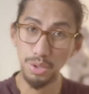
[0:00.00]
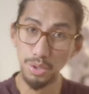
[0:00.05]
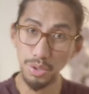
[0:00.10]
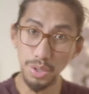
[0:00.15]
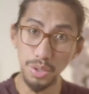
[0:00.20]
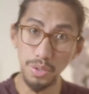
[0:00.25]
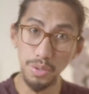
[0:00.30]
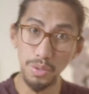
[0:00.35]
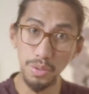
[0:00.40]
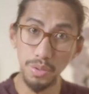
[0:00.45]

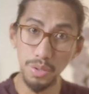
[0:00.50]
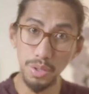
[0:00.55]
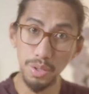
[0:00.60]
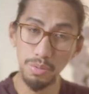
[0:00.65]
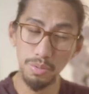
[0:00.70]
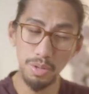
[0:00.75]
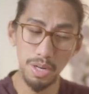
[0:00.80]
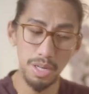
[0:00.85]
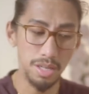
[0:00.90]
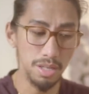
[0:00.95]
So you know
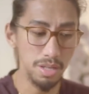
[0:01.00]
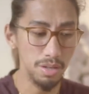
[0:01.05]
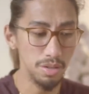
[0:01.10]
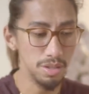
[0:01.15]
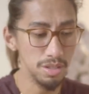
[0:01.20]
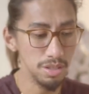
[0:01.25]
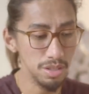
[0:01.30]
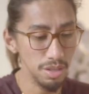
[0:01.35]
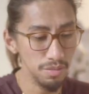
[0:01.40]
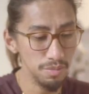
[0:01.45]
already you
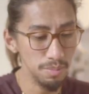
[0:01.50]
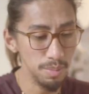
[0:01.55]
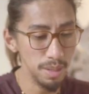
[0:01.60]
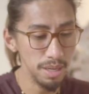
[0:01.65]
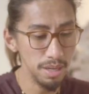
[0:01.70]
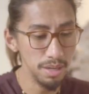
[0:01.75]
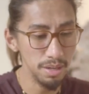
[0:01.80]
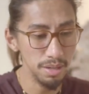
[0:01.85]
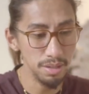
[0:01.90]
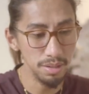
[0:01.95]
deserve
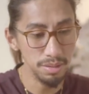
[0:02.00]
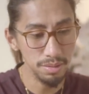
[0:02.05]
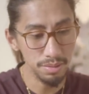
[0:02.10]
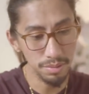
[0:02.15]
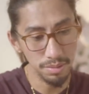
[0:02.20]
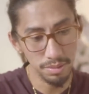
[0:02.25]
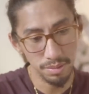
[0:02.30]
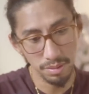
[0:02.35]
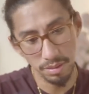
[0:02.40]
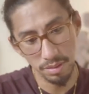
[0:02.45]
better.
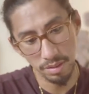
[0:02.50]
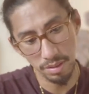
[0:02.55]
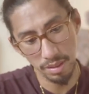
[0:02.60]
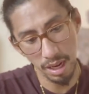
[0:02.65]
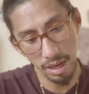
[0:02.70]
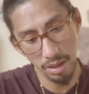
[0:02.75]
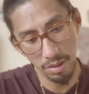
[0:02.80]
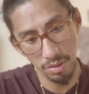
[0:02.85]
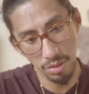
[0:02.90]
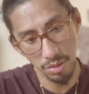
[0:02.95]

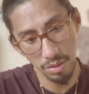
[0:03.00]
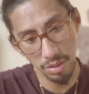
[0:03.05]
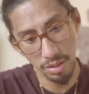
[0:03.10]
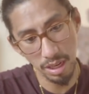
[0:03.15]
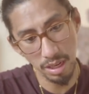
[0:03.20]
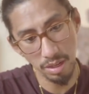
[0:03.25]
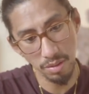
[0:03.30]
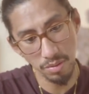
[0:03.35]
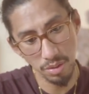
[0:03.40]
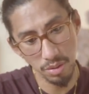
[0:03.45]
Nine of,
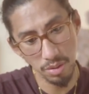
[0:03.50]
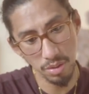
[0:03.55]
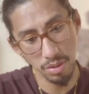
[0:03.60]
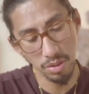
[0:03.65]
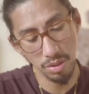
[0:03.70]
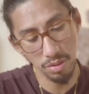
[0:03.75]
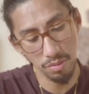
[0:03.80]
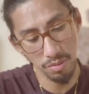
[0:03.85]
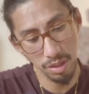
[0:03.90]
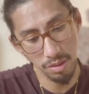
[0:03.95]
Knight of
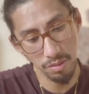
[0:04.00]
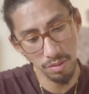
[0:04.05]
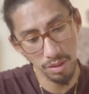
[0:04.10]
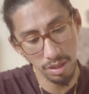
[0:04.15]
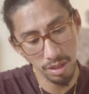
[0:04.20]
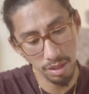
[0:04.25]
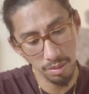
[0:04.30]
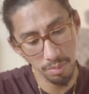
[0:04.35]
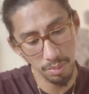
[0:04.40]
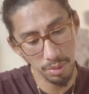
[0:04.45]
Swords, you've
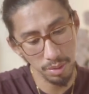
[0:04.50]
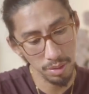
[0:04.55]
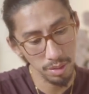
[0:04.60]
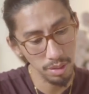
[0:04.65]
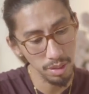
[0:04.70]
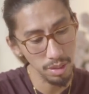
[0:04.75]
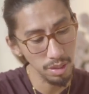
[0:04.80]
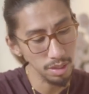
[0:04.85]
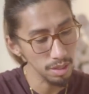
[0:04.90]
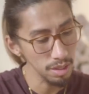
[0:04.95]
given up.
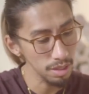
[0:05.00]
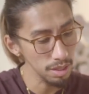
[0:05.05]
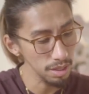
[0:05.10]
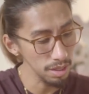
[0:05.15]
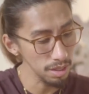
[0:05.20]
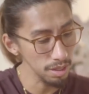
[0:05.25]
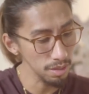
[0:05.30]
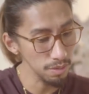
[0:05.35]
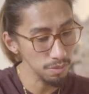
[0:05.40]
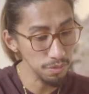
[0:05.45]

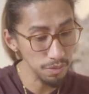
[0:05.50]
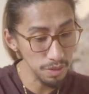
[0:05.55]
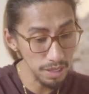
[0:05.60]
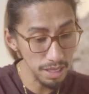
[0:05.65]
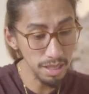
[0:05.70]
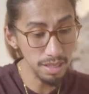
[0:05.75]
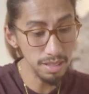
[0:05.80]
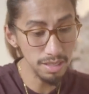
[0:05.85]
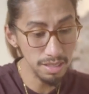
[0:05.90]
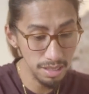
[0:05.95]
It
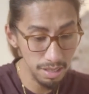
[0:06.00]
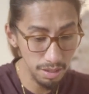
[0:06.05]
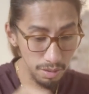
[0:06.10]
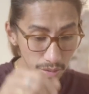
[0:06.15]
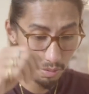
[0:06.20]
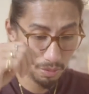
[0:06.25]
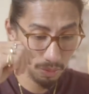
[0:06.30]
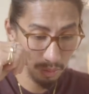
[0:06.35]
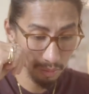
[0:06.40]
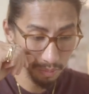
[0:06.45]
feels
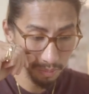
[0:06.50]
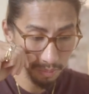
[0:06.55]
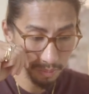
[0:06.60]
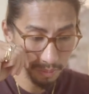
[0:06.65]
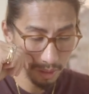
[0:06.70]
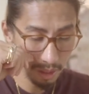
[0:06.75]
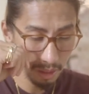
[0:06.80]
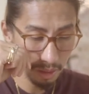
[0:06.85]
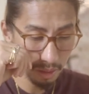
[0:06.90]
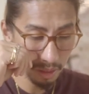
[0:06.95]
though,
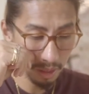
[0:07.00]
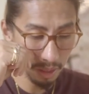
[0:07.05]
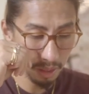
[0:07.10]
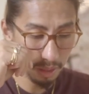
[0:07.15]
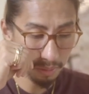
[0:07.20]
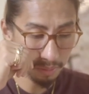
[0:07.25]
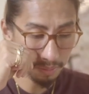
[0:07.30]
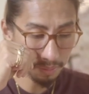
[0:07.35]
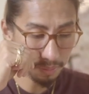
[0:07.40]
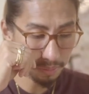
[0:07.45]

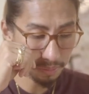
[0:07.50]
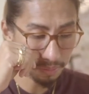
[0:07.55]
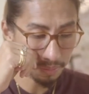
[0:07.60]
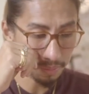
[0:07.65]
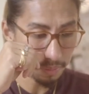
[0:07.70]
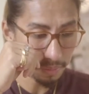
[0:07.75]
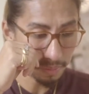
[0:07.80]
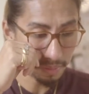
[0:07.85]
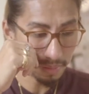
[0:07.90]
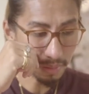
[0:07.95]
okay,
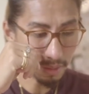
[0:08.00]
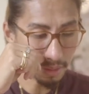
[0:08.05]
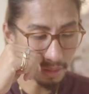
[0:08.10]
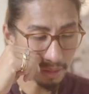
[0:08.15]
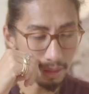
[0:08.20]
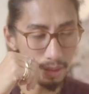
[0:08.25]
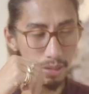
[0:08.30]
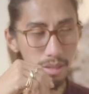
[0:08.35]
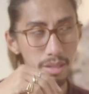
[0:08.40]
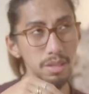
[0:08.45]

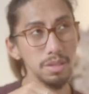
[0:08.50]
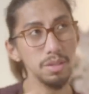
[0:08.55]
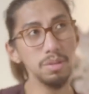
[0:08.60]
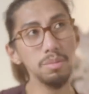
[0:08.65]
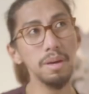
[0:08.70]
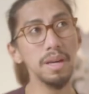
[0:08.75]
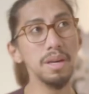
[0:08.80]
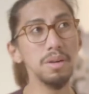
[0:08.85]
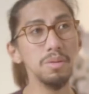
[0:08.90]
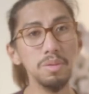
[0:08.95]

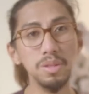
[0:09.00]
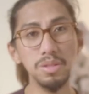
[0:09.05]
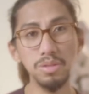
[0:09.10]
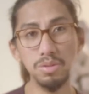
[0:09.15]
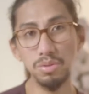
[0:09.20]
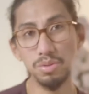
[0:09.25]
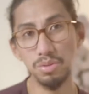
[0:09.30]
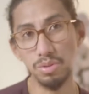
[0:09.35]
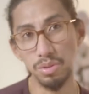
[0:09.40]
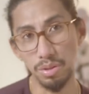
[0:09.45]
no matter what
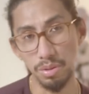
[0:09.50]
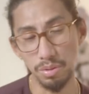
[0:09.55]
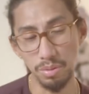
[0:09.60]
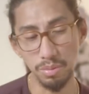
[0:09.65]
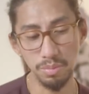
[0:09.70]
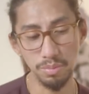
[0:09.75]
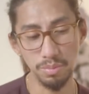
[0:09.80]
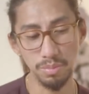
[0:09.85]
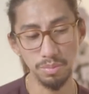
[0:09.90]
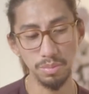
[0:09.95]
you
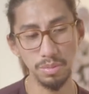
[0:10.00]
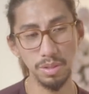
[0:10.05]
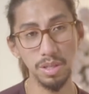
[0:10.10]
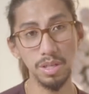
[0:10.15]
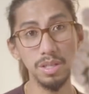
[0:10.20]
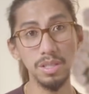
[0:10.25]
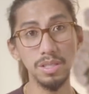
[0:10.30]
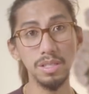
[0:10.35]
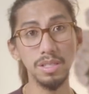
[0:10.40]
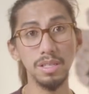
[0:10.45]
do,
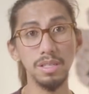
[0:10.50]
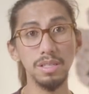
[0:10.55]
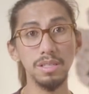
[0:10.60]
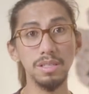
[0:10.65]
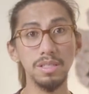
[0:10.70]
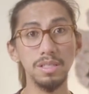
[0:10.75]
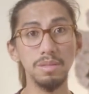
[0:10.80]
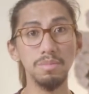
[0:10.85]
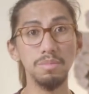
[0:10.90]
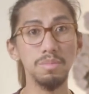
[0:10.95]
there is
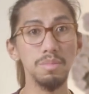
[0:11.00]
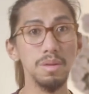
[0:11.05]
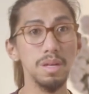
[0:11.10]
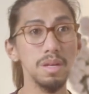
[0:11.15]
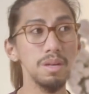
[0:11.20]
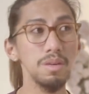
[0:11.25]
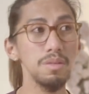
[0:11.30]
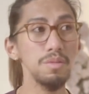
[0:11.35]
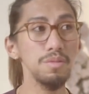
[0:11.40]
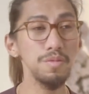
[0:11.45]
some
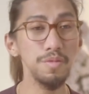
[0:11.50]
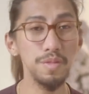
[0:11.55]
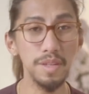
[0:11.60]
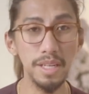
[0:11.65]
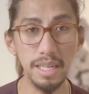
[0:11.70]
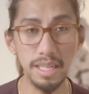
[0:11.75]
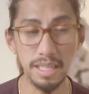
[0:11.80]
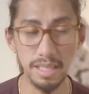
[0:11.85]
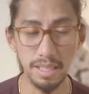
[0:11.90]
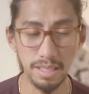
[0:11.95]

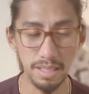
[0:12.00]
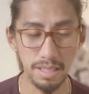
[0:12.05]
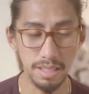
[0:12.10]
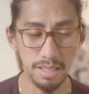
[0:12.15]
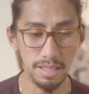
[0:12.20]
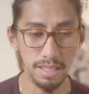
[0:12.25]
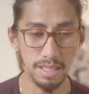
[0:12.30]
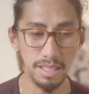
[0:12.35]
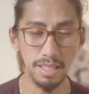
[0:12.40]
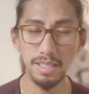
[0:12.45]

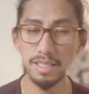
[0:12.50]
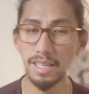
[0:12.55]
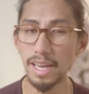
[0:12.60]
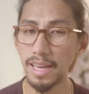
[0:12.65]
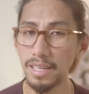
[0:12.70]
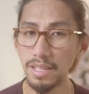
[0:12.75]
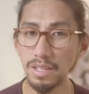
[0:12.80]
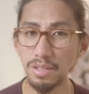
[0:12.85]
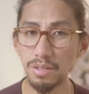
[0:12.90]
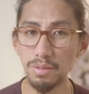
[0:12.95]
feelings
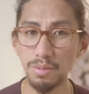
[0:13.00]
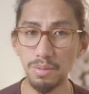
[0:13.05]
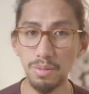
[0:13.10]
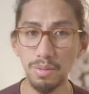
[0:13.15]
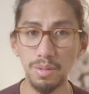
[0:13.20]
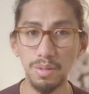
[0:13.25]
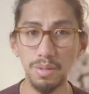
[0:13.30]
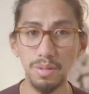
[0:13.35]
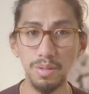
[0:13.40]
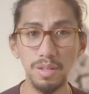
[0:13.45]
inside you
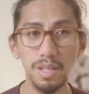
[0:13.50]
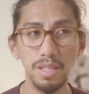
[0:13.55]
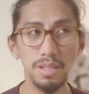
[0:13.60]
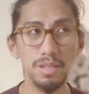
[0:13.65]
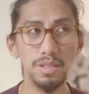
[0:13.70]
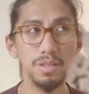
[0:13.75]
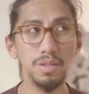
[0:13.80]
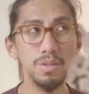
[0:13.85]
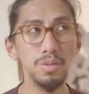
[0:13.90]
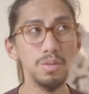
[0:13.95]

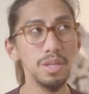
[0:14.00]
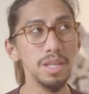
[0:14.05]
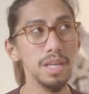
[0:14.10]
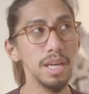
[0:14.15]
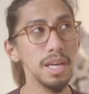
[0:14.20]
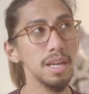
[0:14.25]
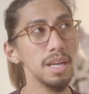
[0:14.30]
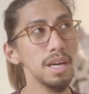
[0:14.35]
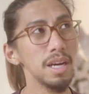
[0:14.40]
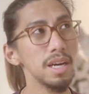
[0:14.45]
that you
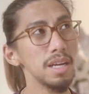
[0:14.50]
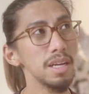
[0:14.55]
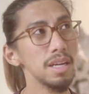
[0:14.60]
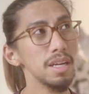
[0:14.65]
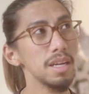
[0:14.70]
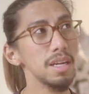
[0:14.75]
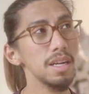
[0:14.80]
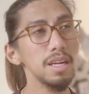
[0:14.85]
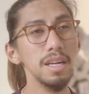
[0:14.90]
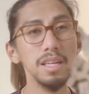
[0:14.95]

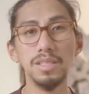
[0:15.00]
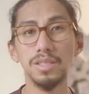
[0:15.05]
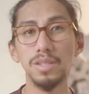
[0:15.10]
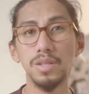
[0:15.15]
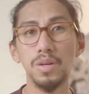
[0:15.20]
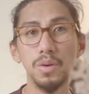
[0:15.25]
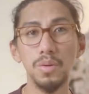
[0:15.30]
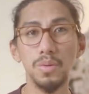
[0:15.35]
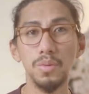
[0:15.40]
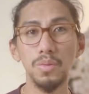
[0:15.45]
cannot let
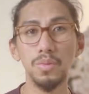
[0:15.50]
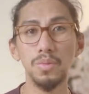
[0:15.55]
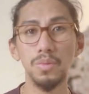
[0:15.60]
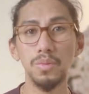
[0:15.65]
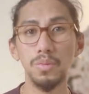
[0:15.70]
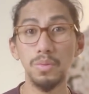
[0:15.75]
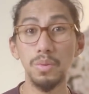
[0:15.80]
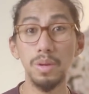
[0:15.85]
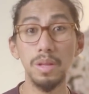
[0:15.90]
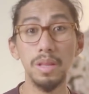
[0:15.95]
go
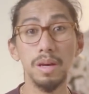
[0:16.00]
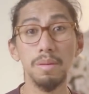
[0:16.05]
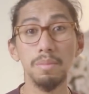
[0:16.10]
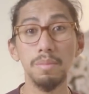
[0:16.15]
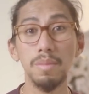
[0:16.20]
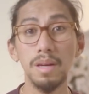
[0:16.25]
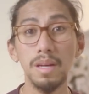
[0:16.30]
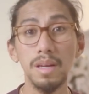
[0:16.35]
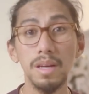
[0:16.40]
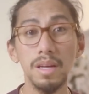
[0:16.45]
with
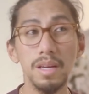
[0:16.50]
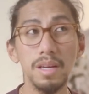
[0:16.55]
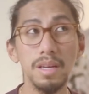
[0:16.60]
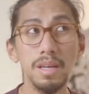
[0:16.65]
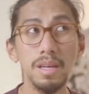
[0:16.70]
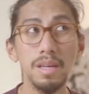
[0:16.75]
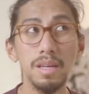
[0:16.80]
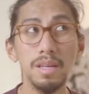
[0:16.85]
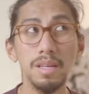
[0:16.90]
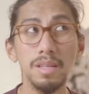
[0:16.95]
them.
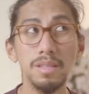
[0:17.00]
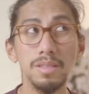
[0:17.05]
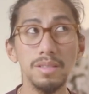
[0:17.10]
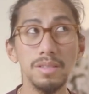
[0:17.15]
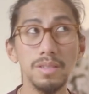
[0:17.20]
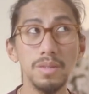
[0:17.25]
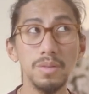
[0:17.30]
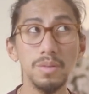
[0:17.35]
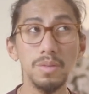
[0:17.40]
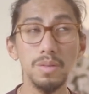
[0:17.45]

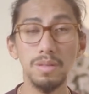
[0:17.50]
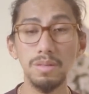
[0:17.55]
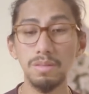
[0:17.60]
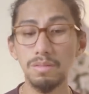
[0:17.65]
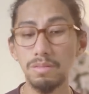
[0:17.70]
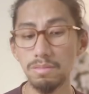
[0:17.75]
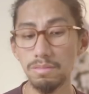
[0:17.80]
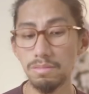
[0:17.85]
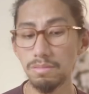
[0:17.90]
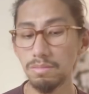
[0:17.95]
So,
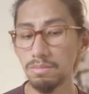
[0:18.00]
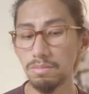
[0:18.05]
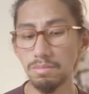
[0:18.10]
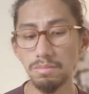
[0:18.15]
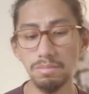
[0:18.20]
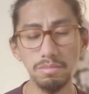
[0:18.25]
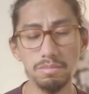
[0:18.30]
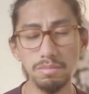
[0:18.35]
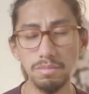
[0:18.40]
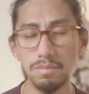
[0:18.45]

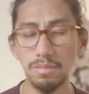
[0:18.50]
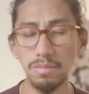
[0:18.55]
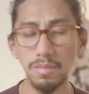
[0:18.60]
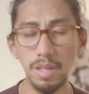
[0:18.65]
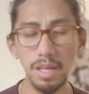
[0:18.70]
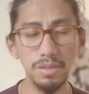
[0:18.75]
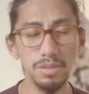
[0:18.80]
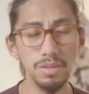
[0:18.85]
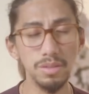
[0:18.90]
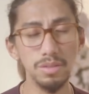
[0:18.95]

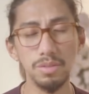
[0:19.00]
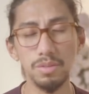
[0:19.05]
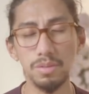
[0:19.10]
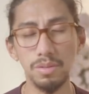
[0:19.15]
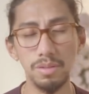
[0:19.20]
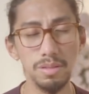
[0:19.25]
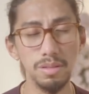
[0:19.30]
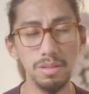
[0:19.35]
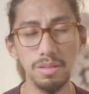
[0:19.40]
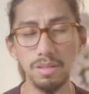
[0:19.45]
Ace of
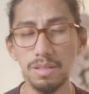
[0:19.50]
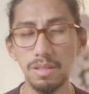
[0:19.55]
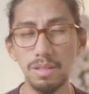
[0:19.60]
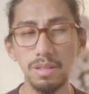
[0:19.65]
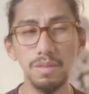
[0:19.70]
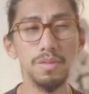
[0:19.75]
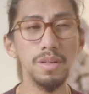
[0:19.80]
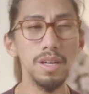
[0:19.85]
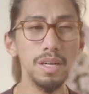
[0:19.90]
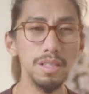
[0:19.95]
Swords,
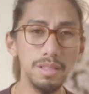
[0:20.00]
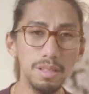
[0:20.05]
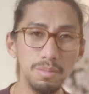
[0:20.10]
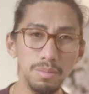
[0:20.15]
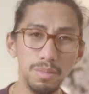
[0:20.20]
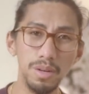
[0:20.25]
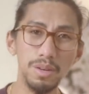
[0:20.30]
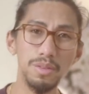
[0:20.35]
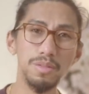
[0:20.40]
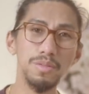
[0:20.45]
you've cut
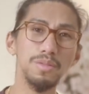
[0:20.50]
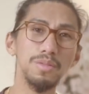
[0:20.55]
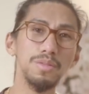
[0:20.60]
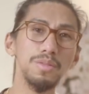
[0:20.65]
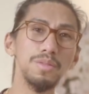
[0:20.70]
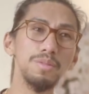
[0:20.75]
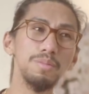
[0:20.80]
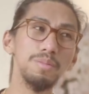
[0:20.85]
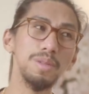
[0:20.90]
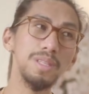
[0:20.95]
them off.
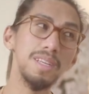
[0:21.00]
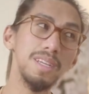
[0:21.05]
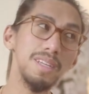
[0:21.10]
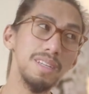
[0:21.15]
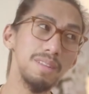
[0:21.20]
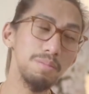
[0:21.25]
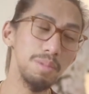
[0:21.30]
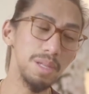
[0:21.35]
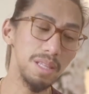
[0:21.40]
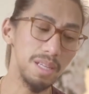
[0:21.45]
But
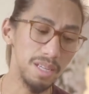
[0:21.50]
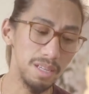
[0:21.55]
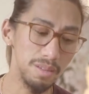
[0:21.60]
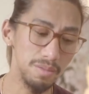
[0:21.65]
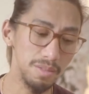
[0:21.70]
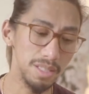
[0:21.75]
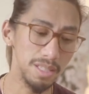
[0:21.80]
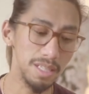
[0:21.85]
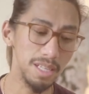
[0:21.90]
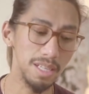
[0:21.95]
then, by the end
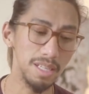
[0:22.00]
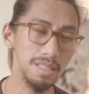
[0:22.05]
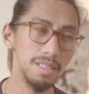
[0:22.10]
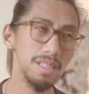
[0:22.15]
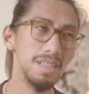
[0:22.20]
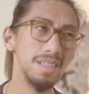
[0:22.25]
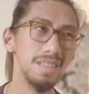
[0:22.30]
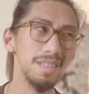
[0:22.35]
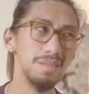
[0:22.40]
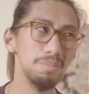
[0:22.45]
of the day,
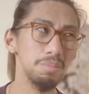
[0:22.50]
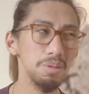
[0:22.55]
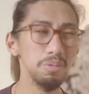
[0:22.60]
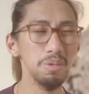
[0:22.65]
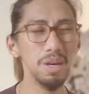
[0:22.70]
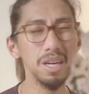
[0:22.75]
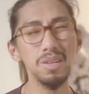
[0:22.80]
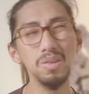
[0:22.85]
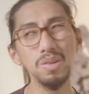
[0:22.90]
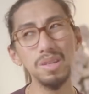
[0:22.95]
it's like, but
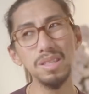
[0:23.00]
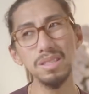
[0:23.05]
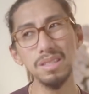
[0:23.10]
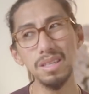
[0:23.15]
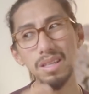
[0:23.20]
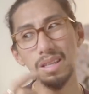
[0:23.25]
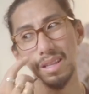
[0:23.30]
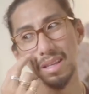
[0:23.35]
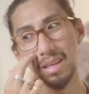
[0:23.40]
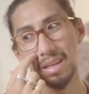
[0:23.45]
why do I
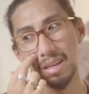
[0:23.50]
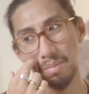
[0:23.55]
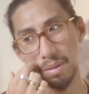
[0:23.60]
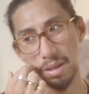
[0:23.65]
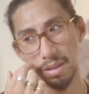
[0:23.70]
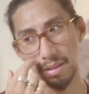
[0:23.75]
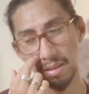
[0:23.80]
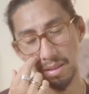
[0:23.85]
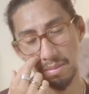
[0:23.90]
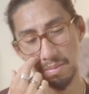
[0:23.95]
still think
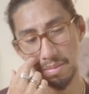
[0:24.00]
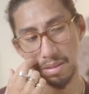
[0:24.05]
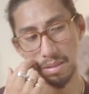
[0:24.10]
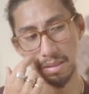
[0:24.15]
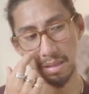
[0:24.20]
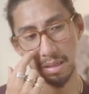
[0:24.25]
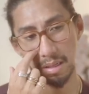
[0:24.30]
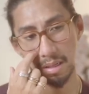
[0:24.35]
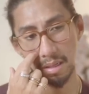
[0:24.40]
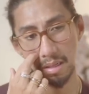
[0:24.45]
about this
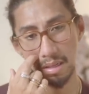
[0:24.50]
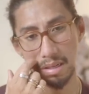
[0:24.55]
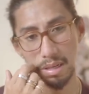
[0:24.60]
person?